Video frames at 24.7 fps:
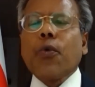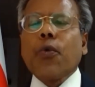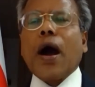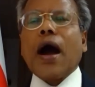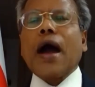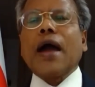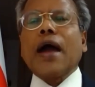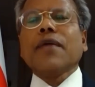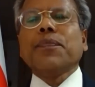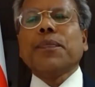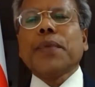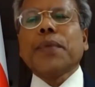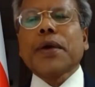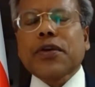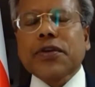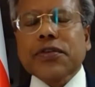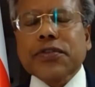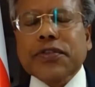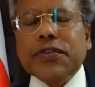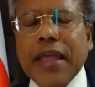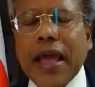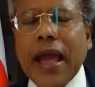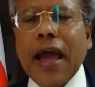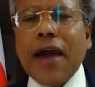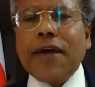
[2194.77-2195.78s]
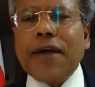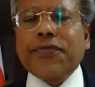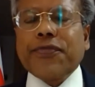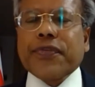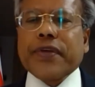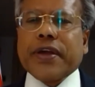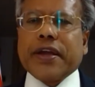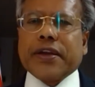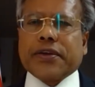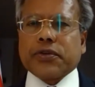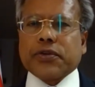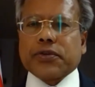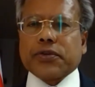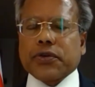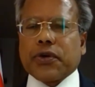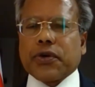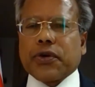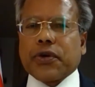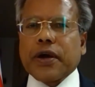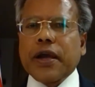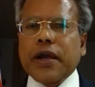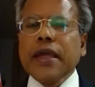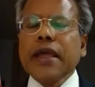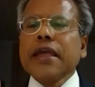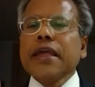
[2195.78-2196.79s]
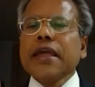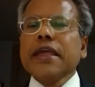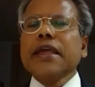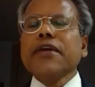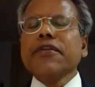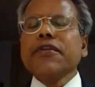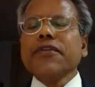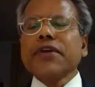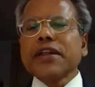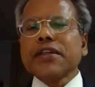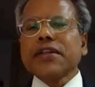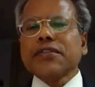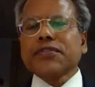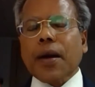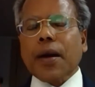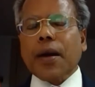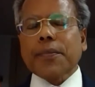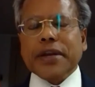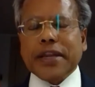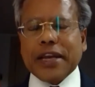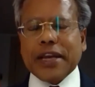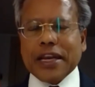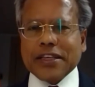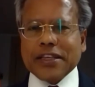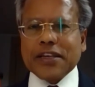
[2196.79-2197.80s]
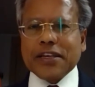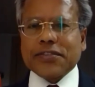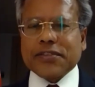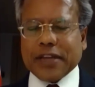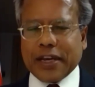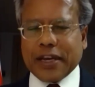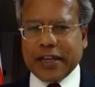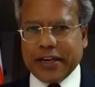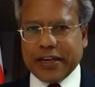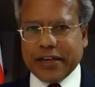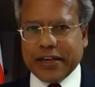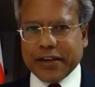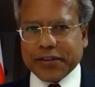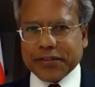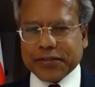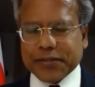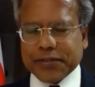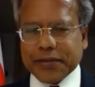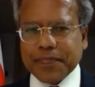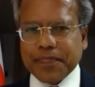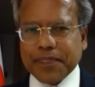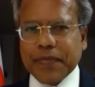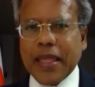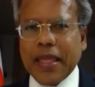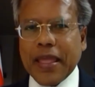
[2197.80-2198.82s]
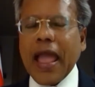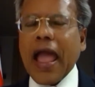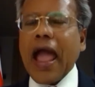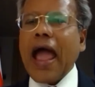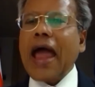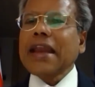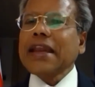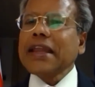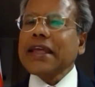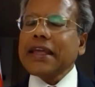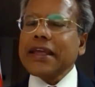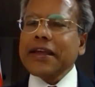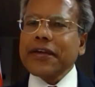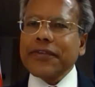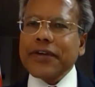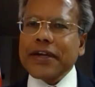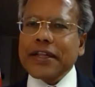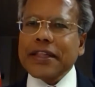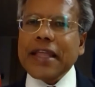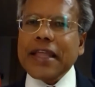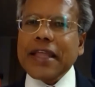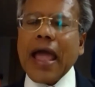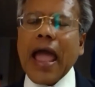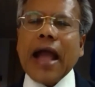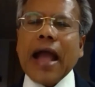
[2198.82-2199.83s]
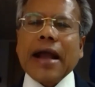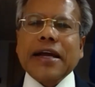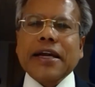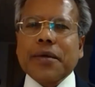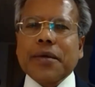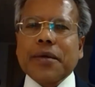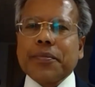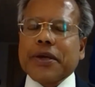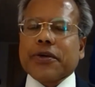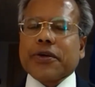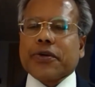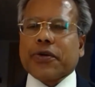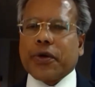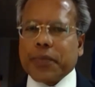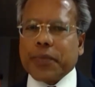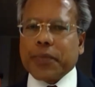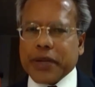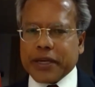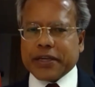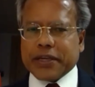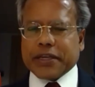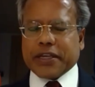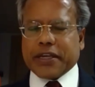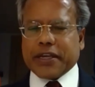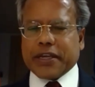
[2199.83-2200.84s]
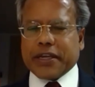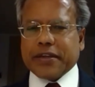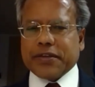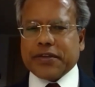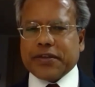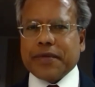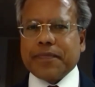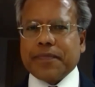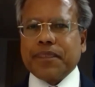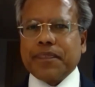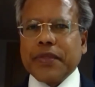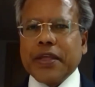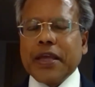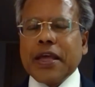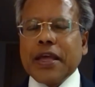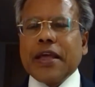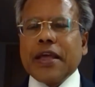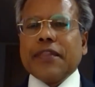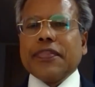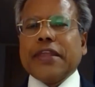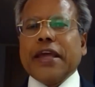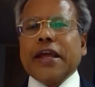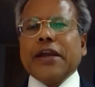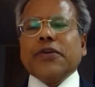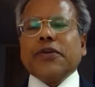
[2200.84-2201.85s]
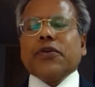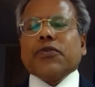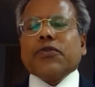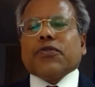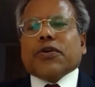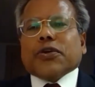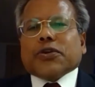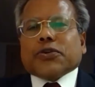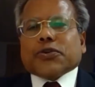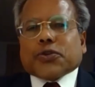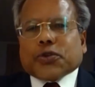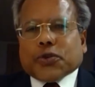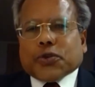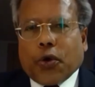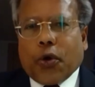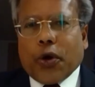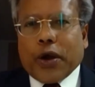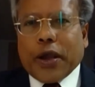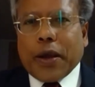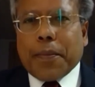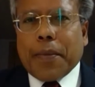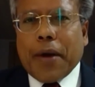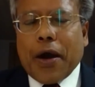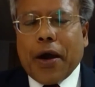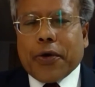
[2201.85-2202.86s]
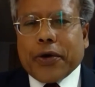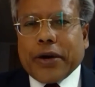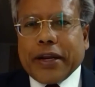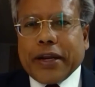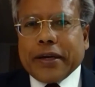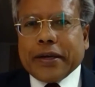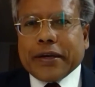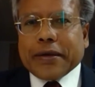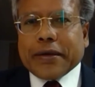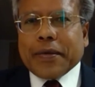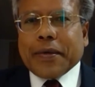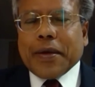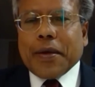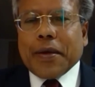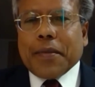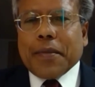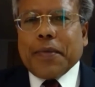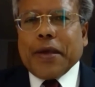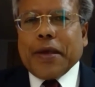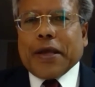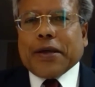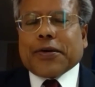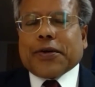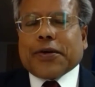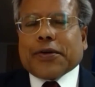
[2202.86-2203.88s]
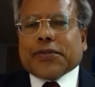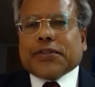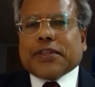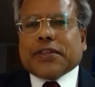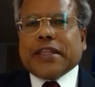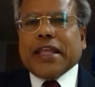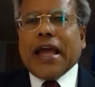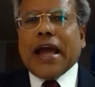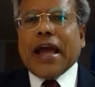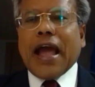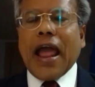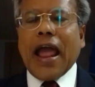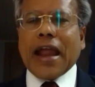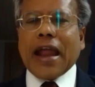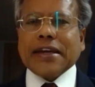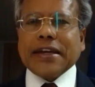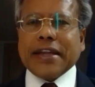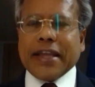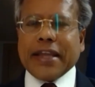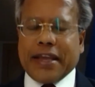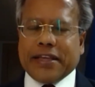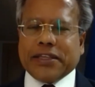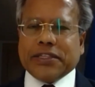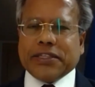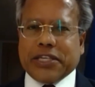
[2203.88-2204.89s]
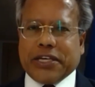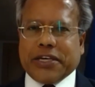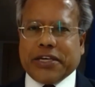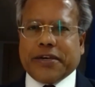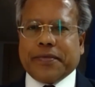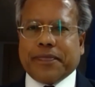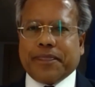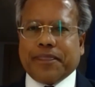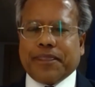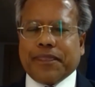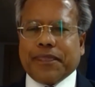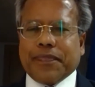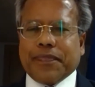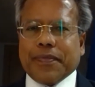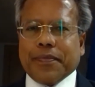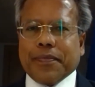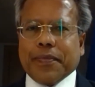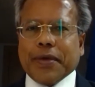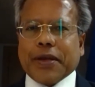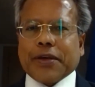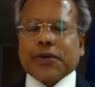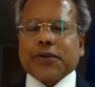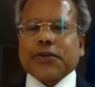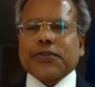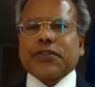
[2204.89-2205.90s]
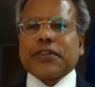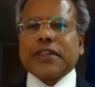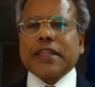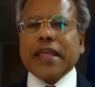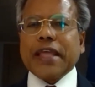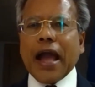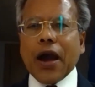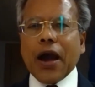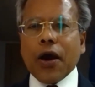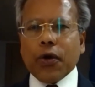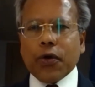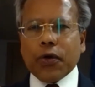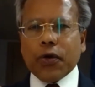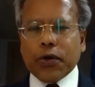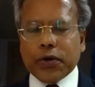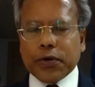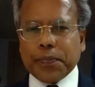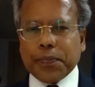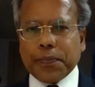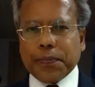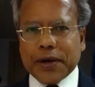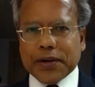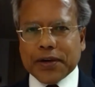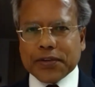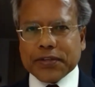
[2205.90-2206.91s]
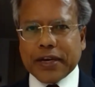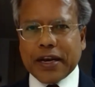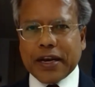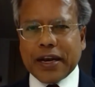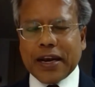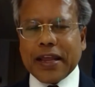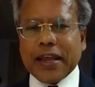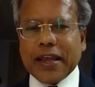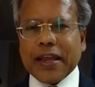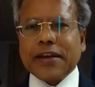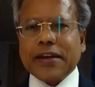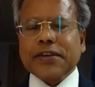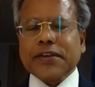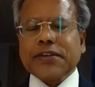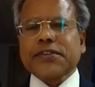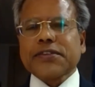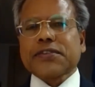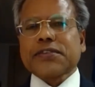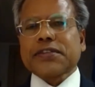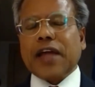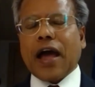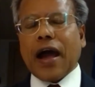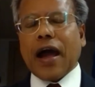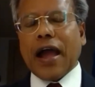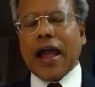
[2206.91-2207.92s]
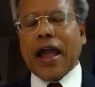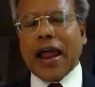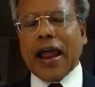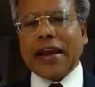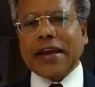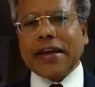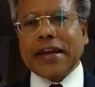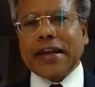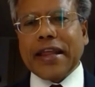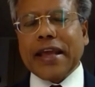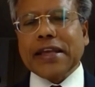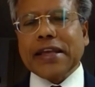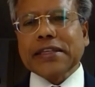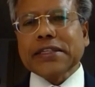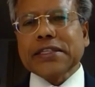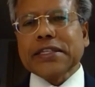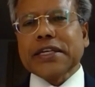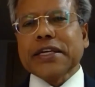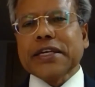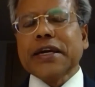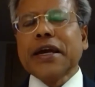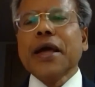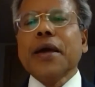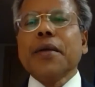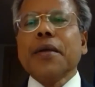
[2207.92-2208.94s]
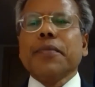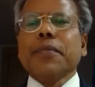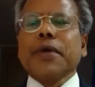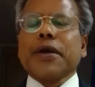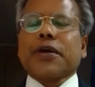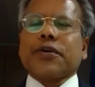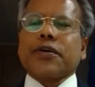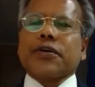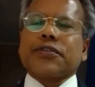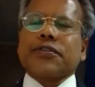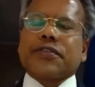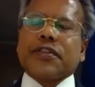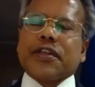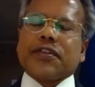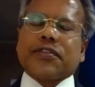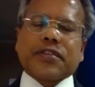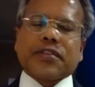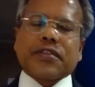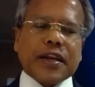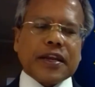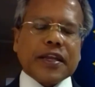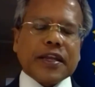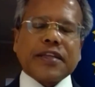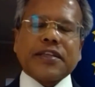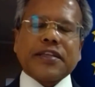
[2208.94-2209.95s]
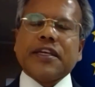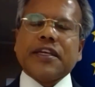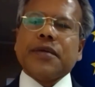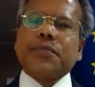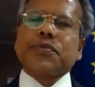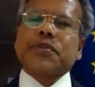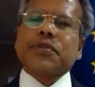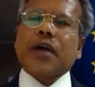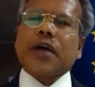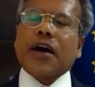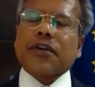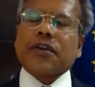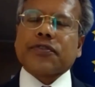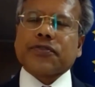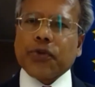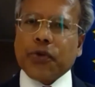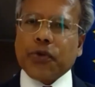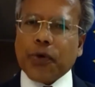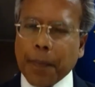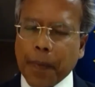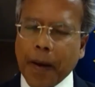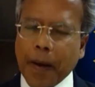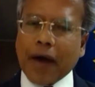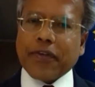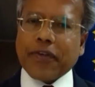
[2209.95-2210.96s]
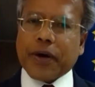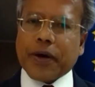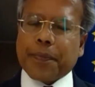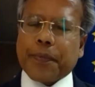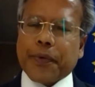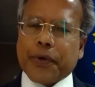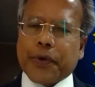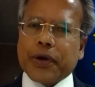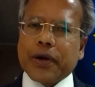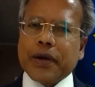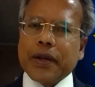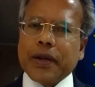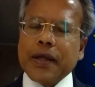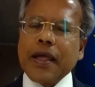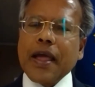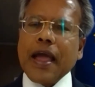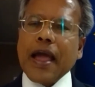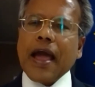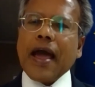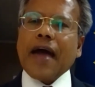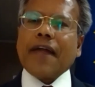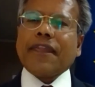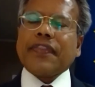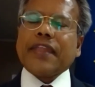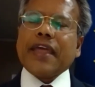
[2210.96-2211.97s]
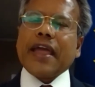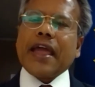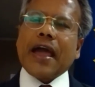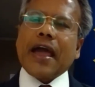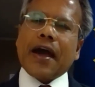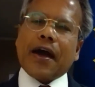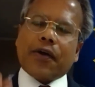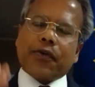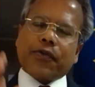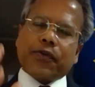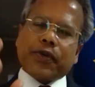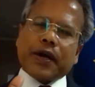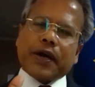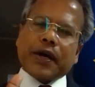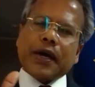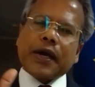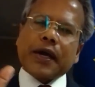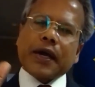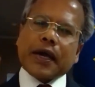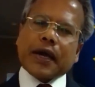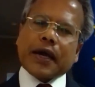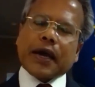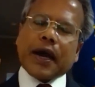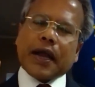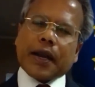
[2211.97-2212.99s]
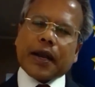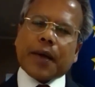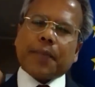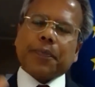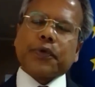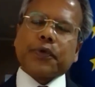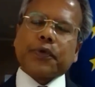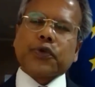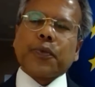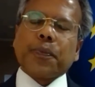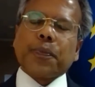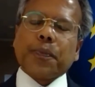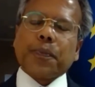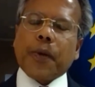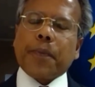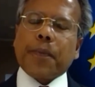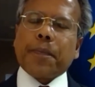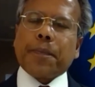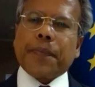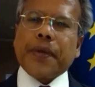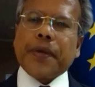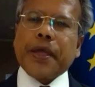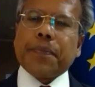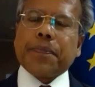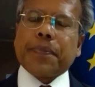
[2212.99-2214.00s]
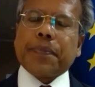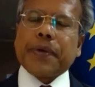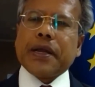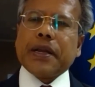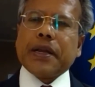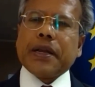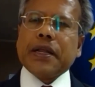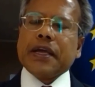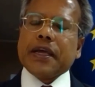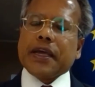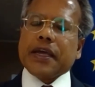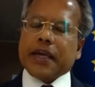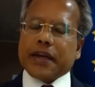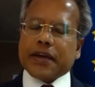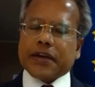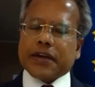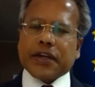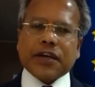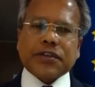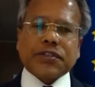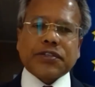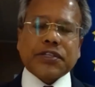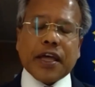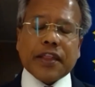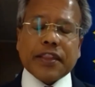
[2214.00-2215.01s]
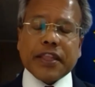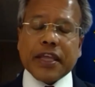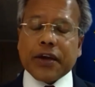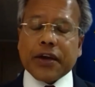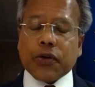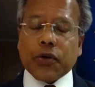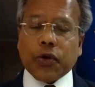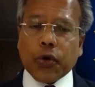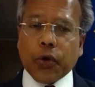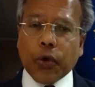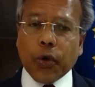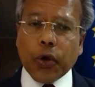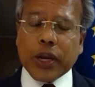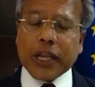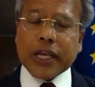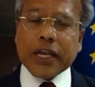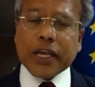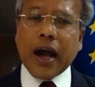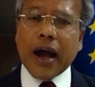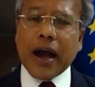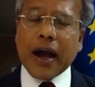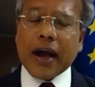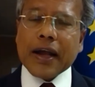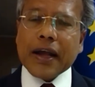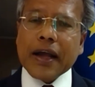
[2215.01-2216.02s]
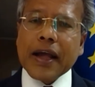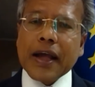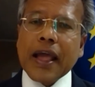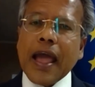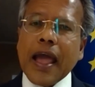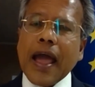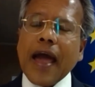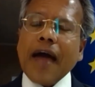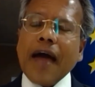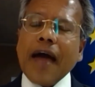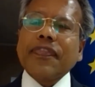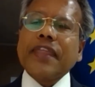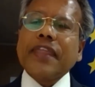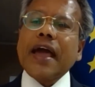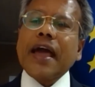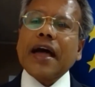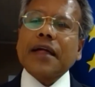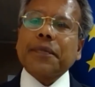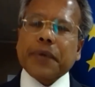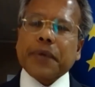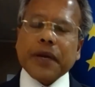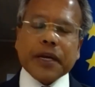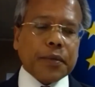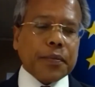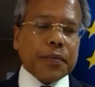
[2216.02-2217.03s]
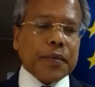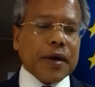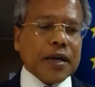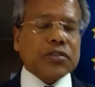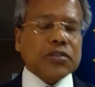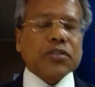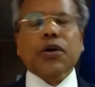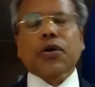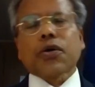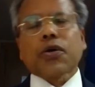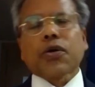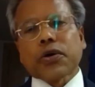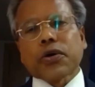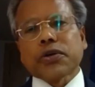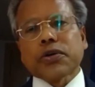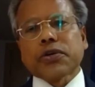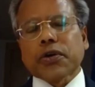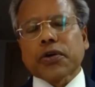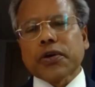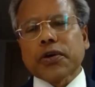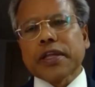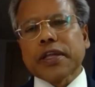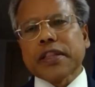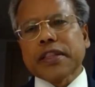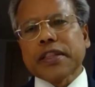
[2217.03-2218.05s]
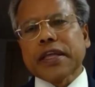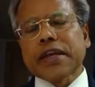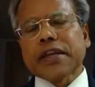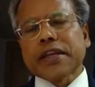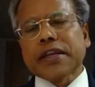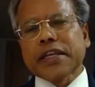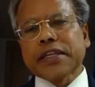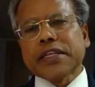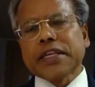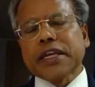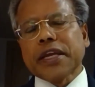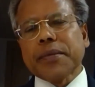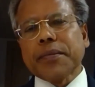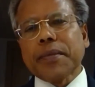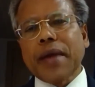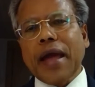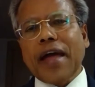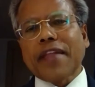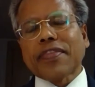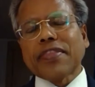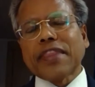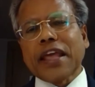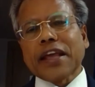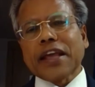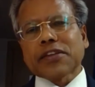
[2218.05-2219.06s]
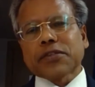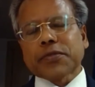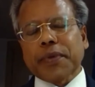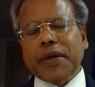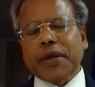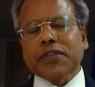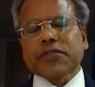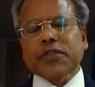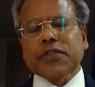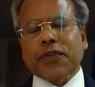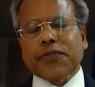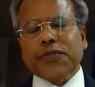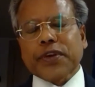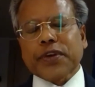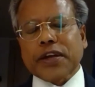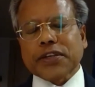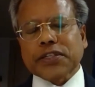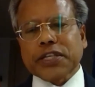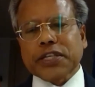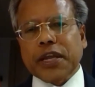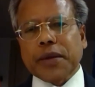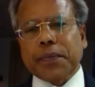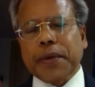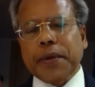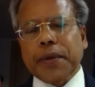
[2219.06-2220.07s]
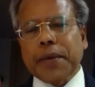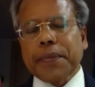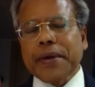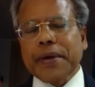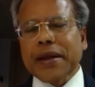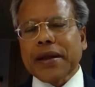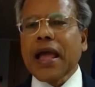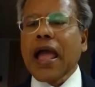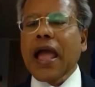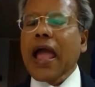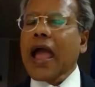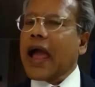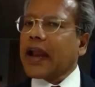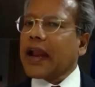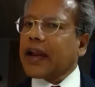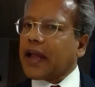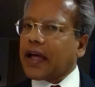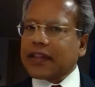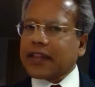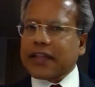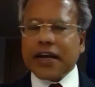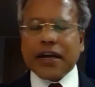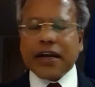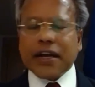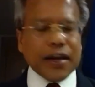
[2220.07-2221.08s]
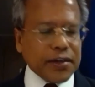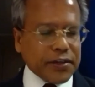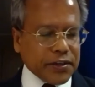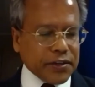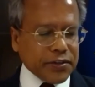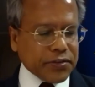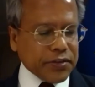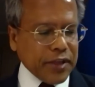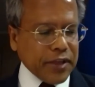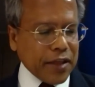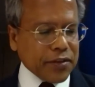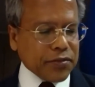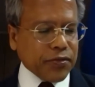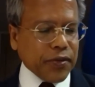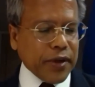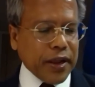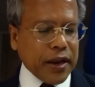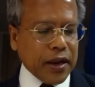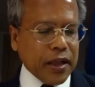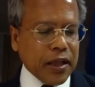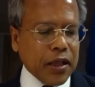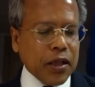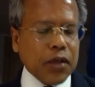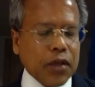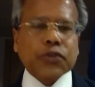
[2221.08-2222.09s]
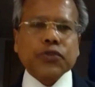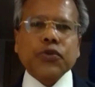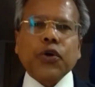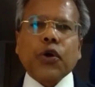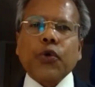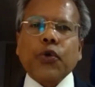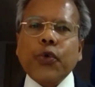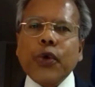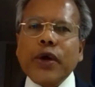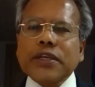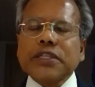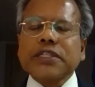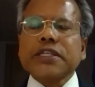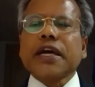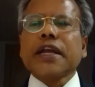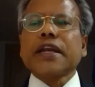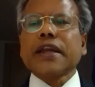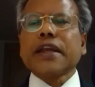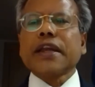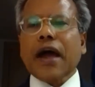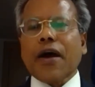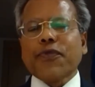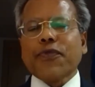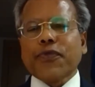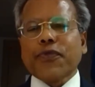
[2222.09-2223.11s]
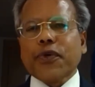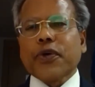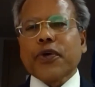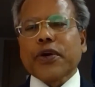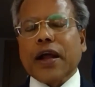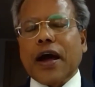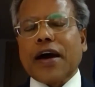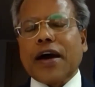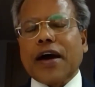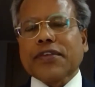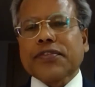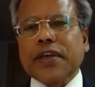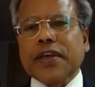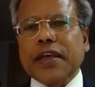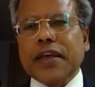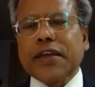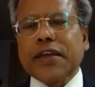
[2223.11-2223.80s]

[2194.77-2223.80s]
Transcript: Why? Because they are afraid to talk. Even some religious leaders and even the academic community, they don't want to talk about it because they are at danger, because their own personal interests are at danger because these regimes are so powerful and they have a corrupt group of people in Russia they call oligarch, and they are pretty much controlling the regime at the expense of Russian people and other countries as well. So question now for us